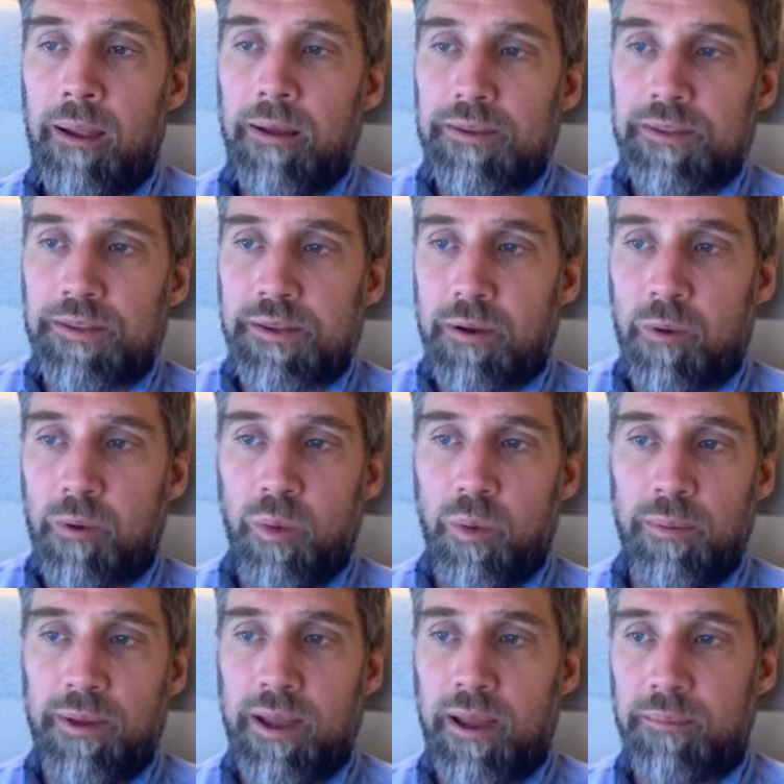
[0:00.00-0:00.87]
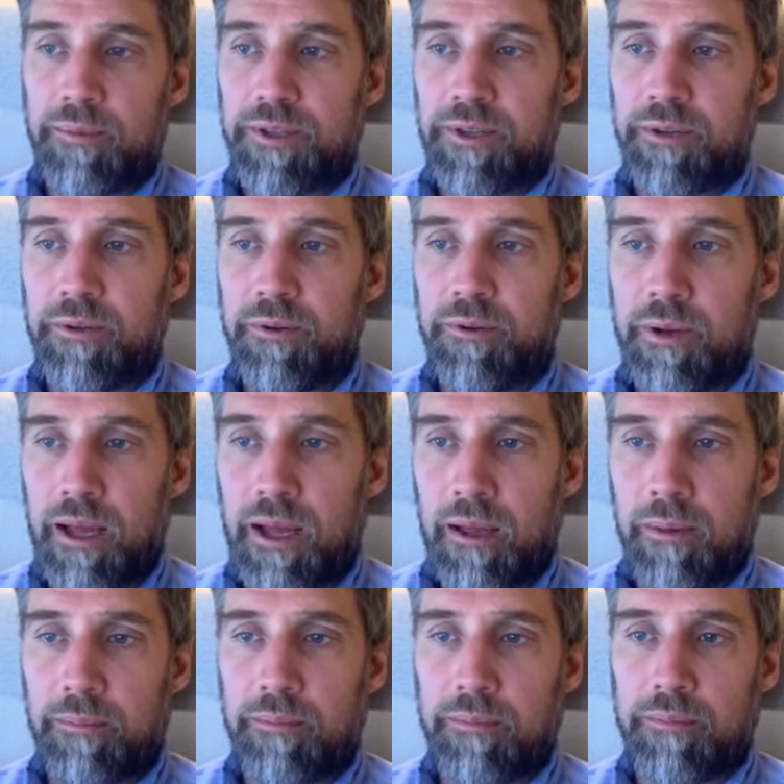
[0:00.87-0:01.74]
So when we come
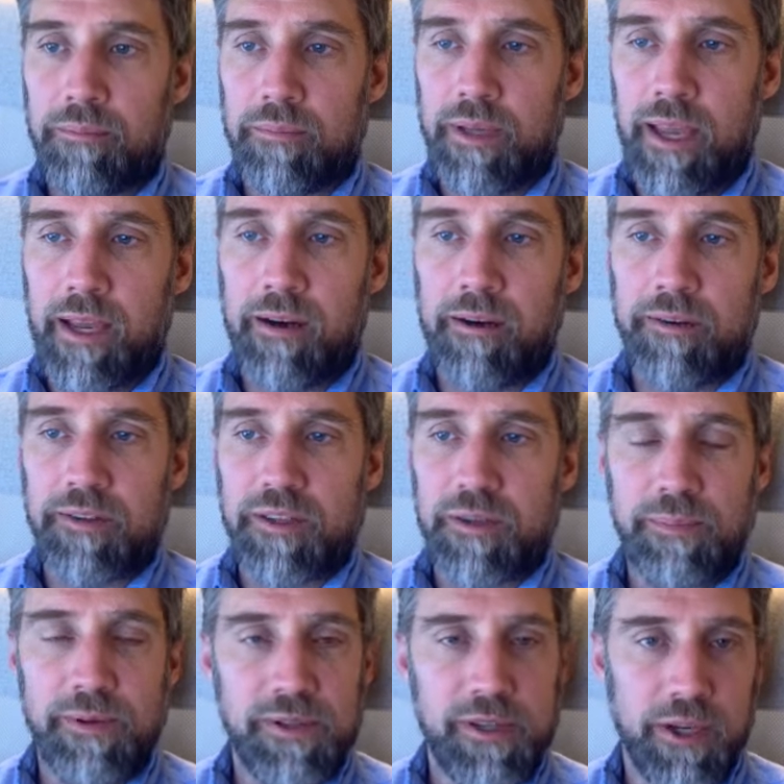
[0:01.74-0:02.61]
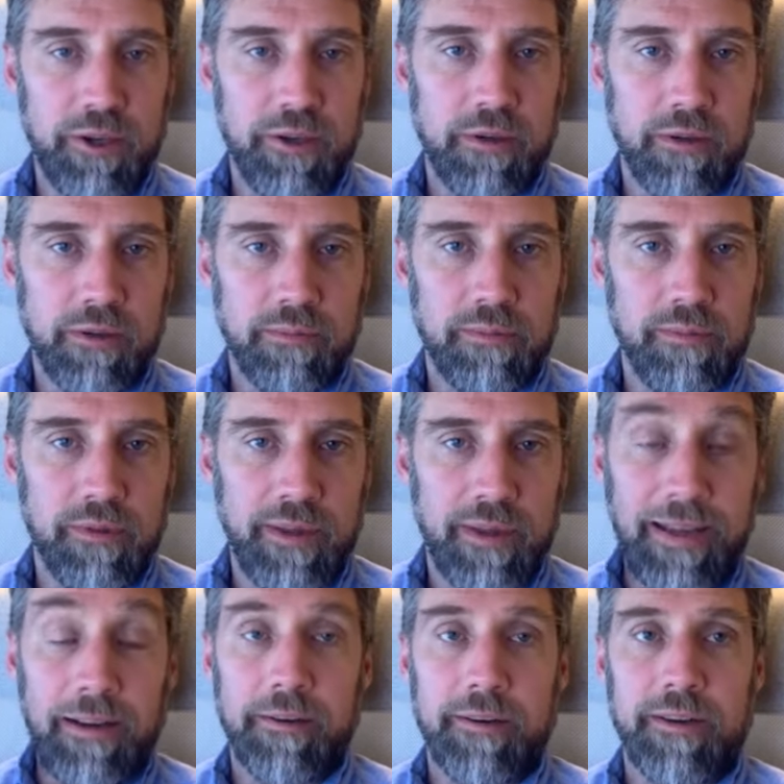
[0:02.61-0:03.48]
to England's position,
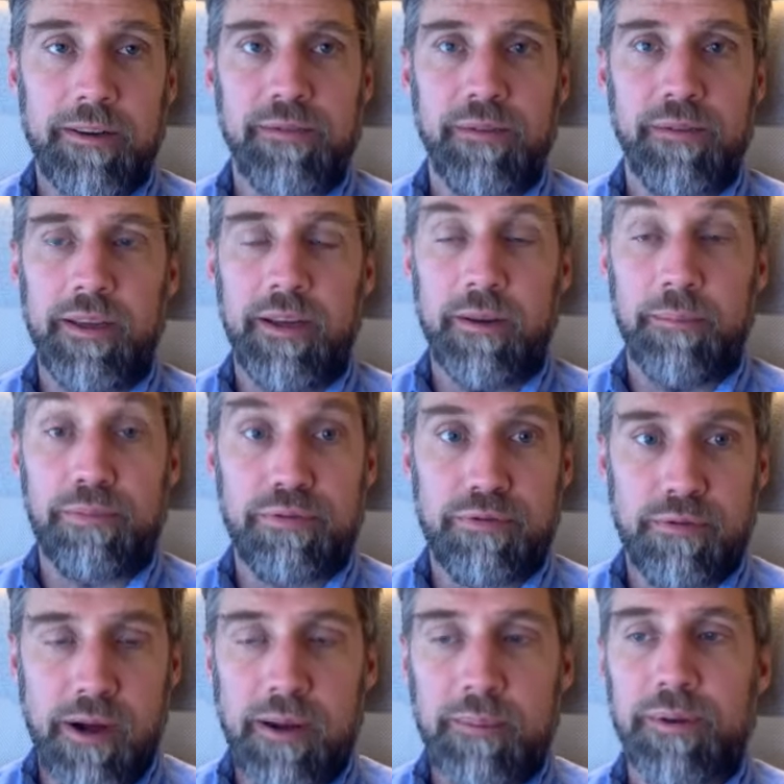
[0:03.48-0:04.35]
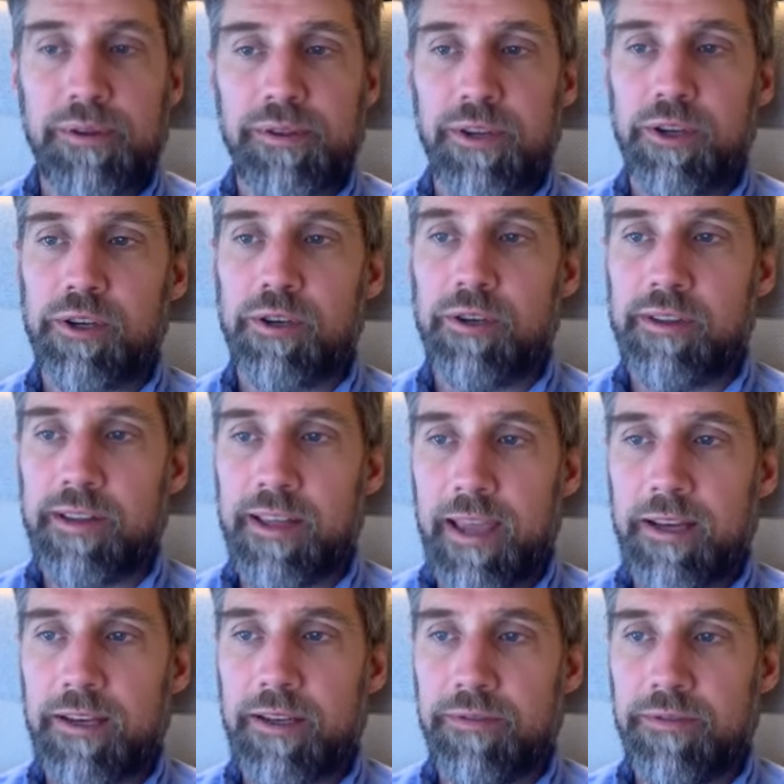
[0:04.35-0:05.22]
England is in a prime position in the
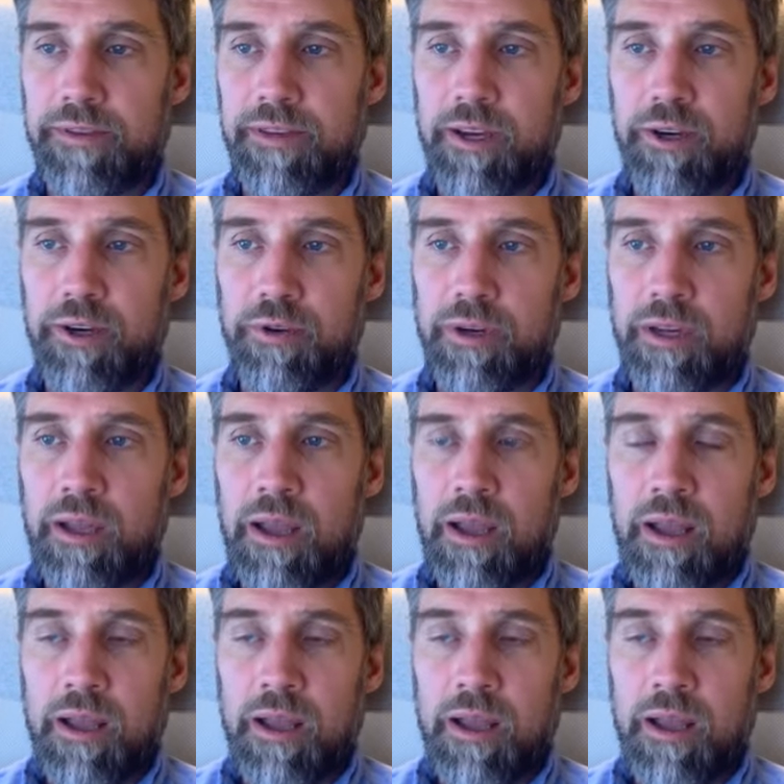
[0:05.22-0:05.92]
18th century.